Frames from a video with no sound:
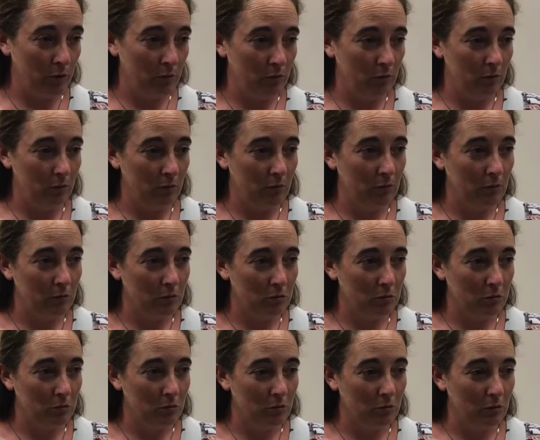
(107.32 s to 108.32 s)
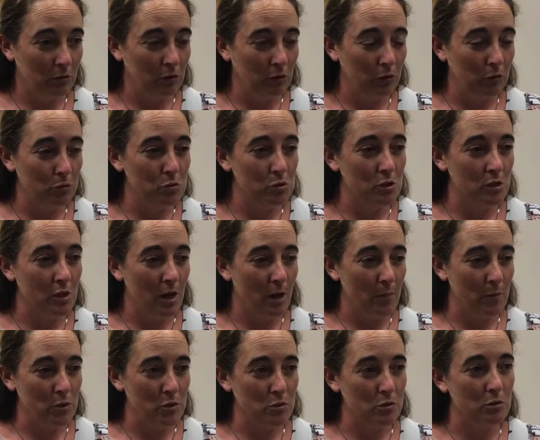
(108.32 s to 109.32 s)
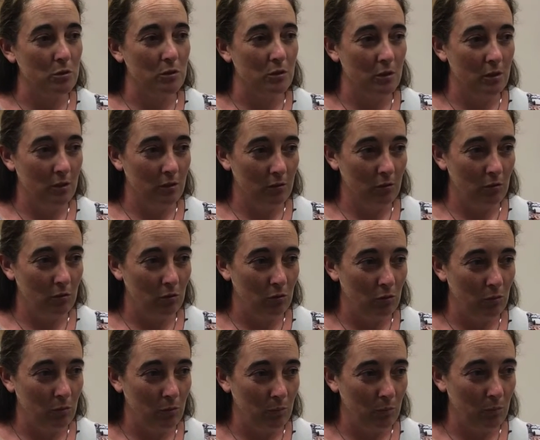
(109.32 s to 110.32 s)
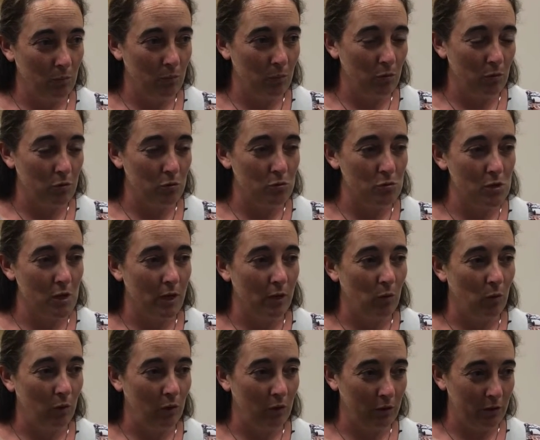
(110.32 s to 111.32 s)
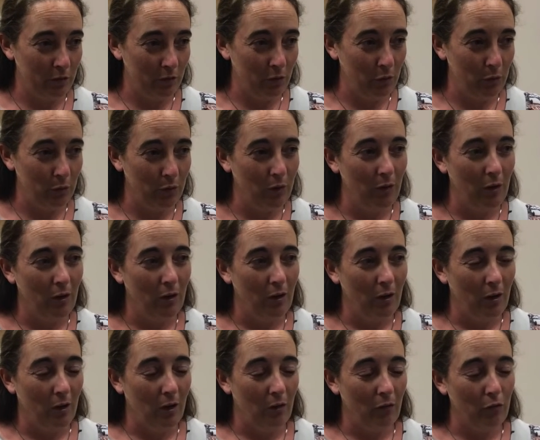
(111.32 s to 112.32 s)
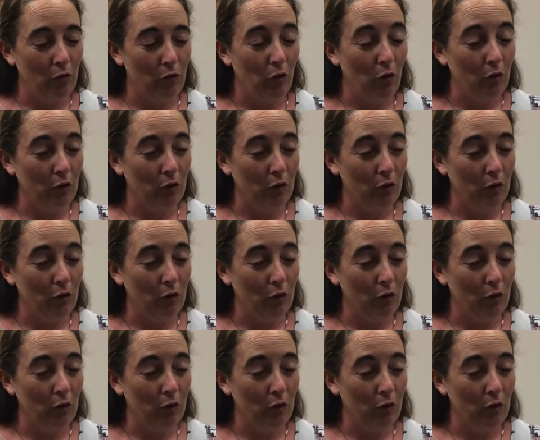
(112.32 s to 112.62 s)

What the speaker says: to lose the opportunity to produce high quality food for all the